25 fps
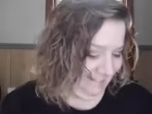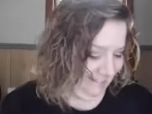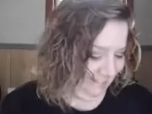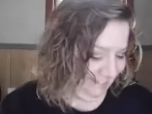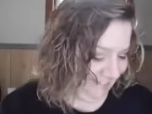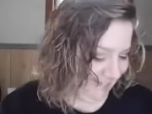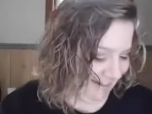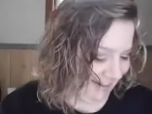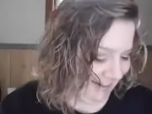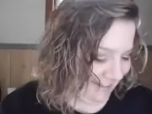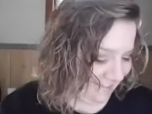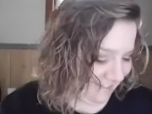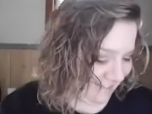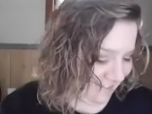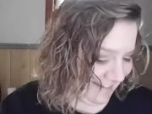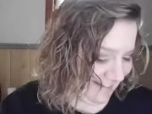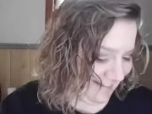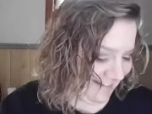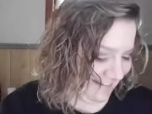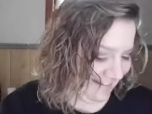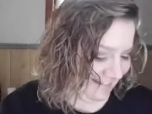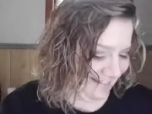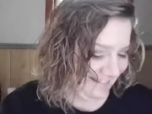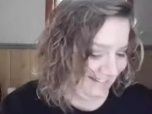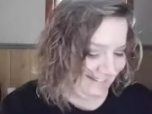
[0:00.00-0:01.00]
when I
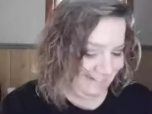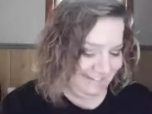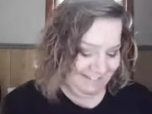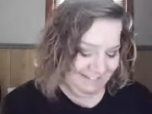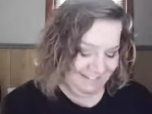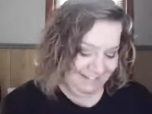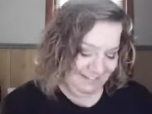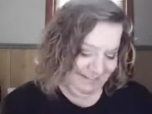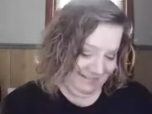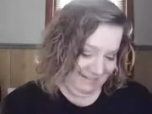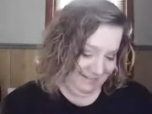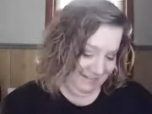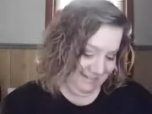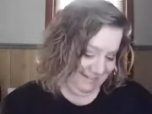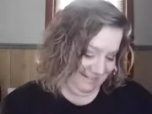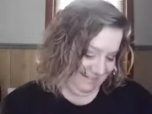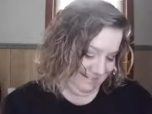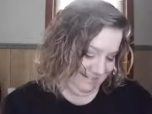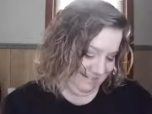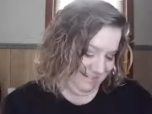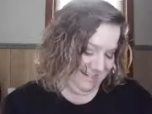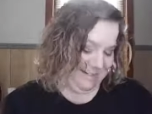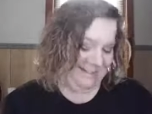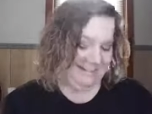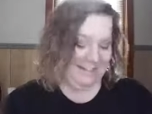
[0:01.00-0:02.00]
find it.
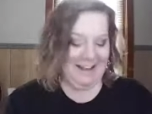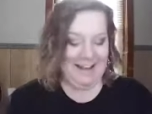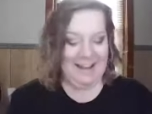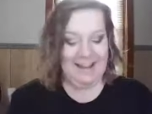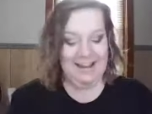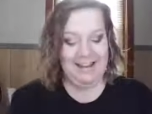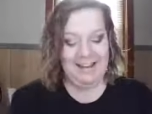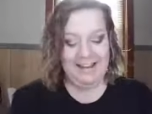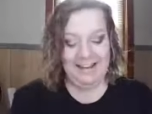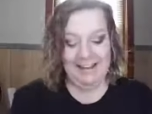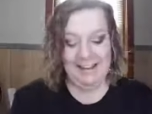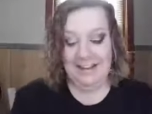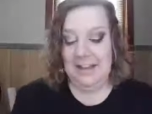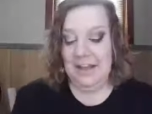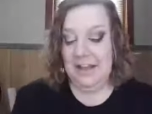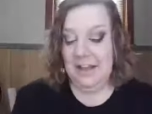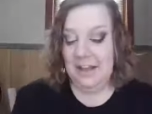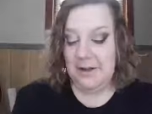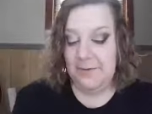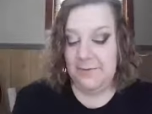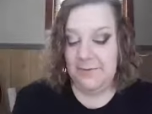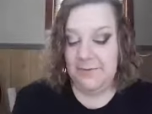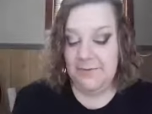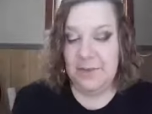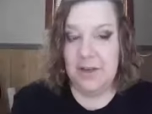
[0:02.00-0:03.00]
Okay.
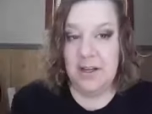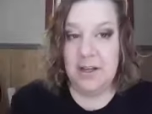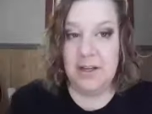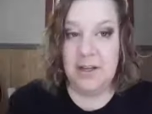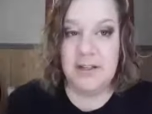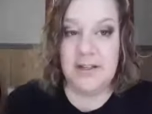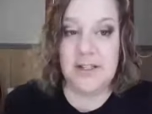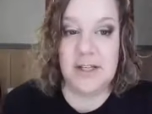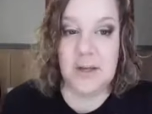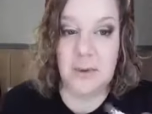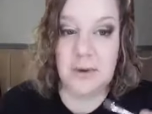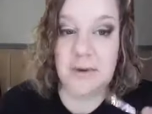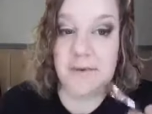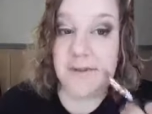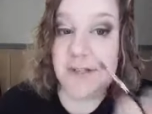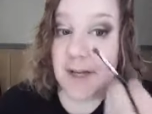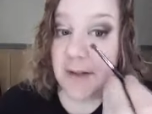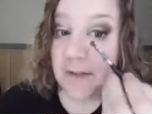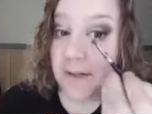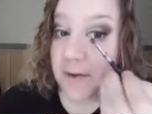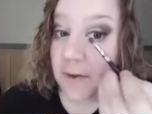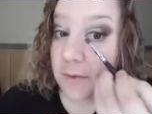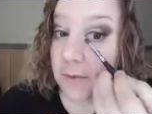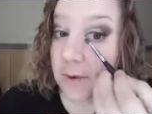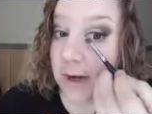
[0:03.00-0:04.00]
So we've
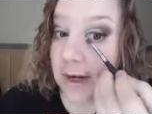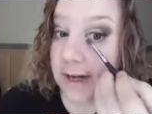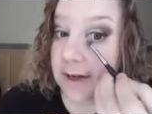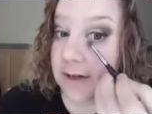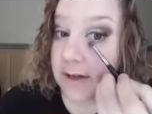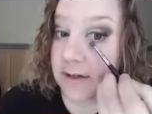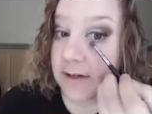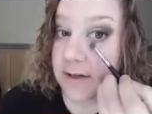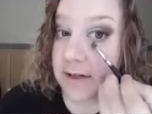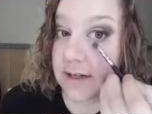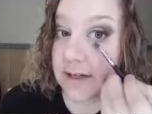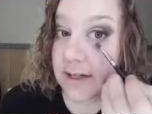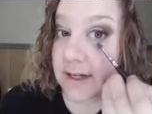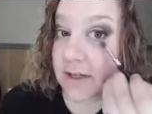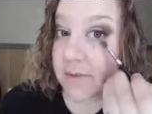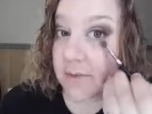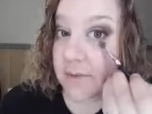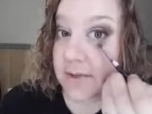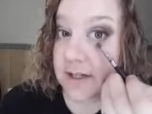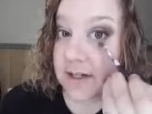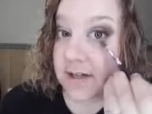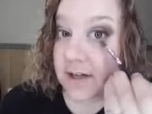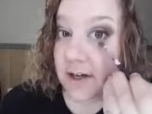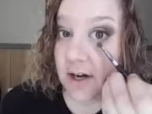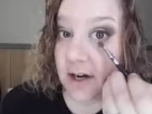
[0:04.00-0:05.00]
done the white underneath,
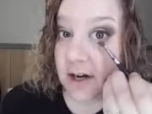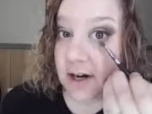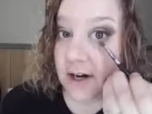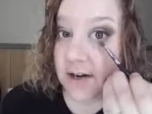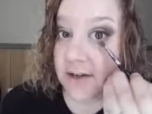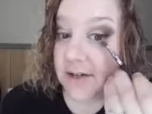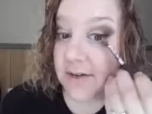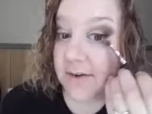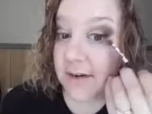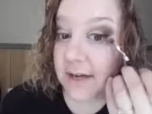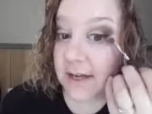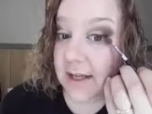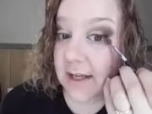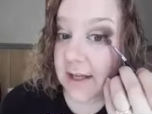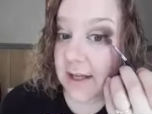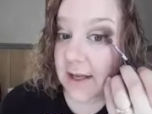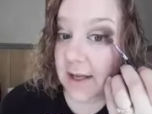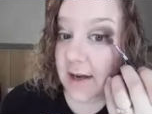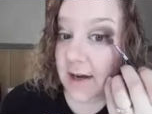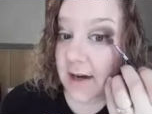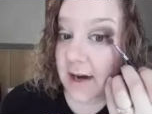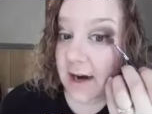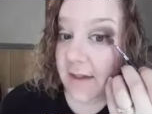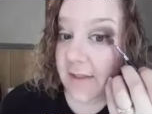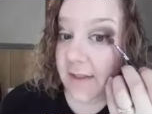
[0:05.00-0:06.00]
we did the orange right
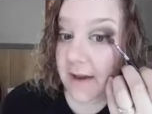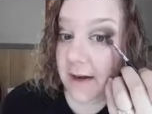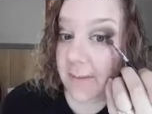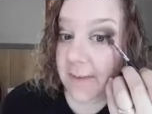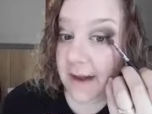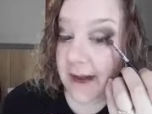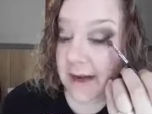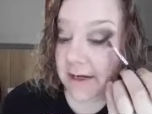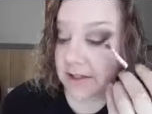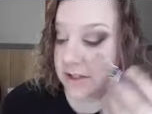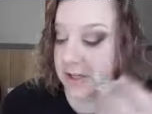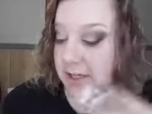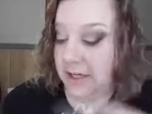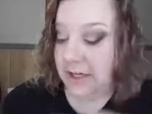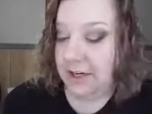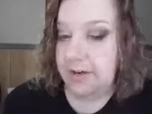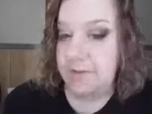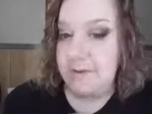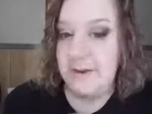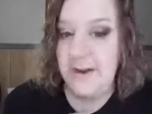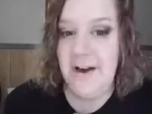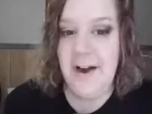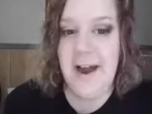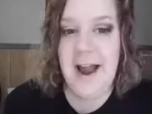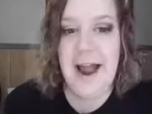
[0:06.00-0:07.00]
here, and then I'm actually going to go
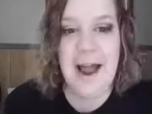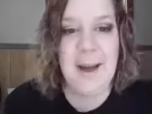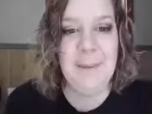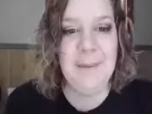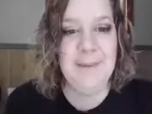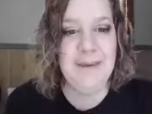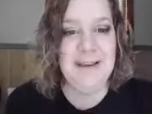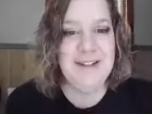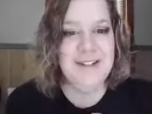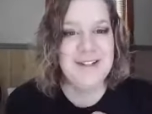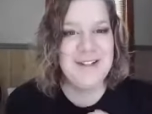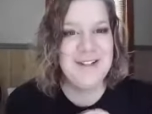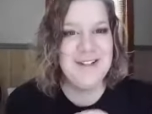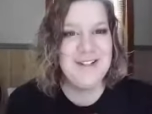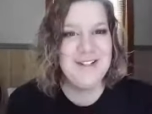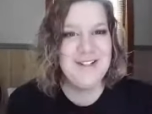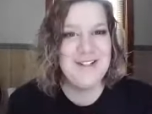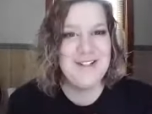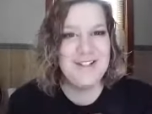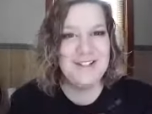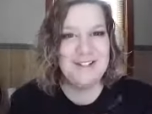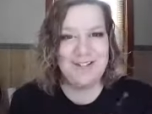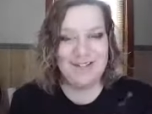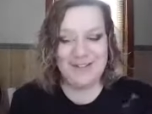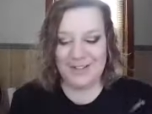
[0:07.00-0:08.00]
over here. Happy Easter
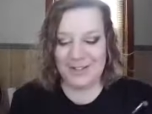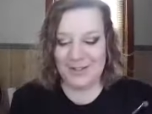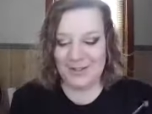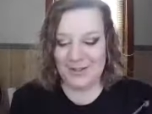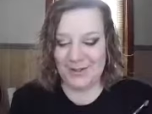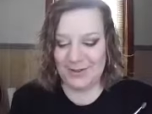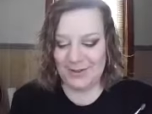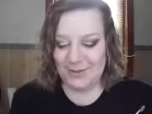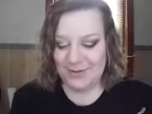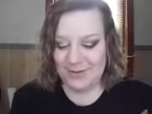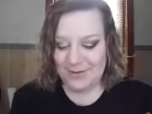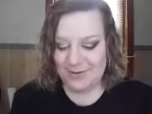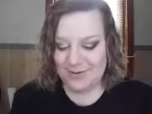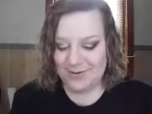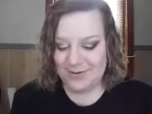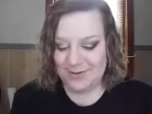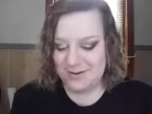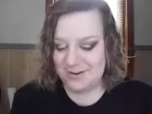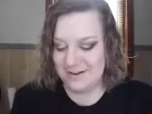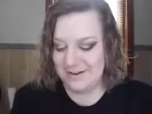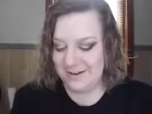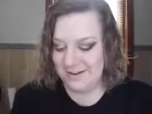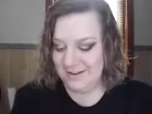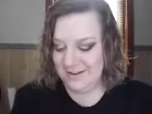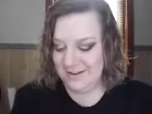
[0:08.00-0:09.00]
to you too!